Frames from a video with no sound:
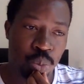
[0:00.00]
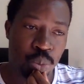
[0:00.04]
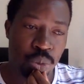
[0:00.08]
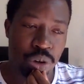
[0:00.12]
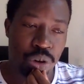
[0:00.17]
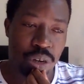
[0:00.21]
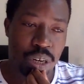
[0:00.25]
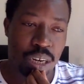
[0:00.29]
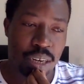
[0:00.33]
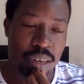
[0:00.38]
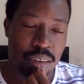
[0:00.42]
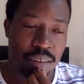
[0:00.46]

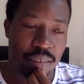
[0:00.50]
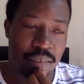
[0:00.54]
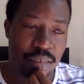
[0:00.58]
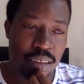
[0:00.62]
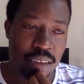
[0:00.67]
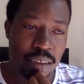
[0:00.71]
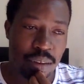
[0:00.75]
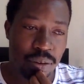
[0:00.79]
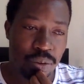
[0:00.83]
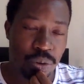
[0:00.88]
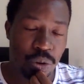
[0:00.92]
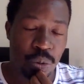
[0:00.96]
product
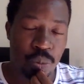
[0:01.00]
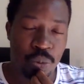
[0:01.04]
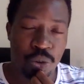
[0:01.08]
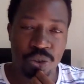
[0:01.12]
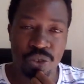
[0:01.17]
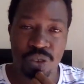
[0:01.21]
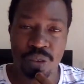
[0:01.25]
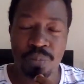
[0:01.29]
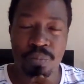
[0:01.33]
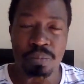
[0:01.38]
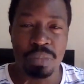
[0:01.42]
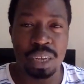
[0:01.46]
design almost
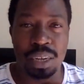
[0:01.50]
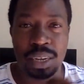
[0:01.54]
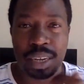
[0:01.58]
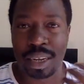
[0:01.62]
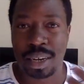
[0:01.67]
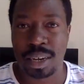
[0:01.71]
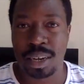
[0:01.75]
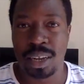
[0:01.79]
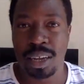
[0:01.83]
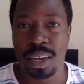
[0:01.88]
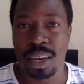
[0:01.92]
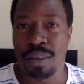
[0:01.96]

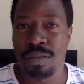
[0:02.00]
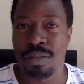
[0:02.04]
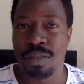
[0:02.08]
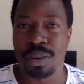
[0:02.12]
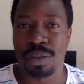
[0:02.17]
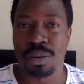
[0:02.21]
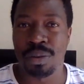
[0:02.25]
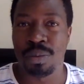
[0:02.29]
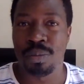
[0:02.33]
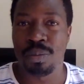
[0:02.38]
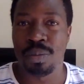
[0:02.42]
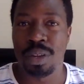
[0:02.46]
immediately after
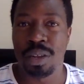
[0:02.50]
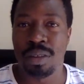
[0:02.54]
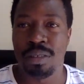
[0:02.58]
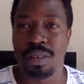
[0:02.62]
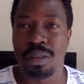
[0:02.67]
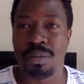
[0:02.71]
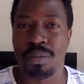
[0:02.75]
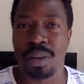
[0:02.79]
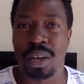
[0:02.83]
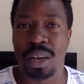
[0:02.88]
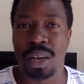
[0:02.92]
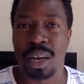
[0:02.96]
completing
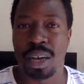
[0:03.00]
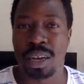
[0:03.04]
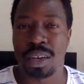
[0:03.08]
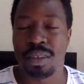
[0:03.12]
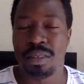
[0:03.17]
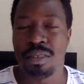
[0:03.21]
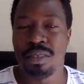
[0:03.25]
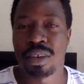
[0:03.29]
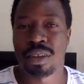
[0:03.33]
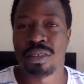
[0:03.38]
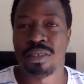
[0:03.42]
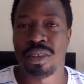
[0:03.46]
my
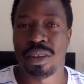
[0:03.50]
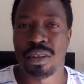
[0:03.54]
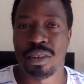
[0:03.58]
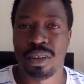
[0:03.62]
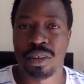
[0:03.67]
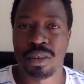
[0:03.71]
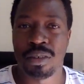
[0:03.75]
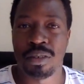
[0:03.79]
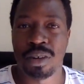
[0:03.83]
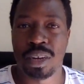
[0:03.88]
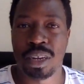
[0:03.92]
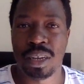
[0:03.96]
architecture
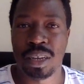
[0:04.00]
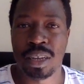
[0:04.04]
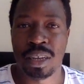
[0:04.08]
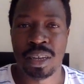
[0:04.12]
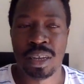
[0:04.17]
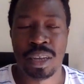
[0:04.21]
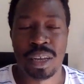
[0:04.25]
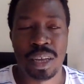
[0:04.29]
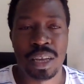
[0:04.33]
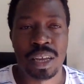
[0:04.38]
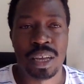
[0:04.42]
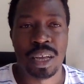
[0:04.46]
degree,
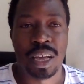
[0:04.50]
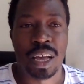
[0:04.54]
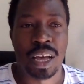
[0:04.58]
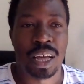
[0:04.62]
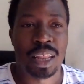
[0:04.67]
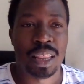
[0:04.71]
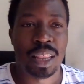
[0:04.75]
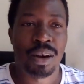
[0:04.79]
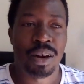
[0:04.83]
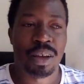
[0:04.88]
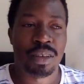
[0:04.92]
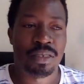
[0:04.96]
and
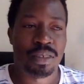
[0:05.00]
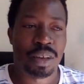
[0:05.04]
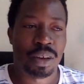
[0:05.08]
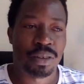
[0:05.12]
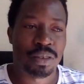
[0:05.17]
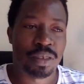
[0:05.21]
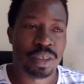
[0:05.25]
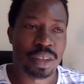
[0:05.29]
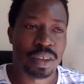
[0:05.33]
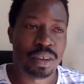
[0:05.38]
that was out of the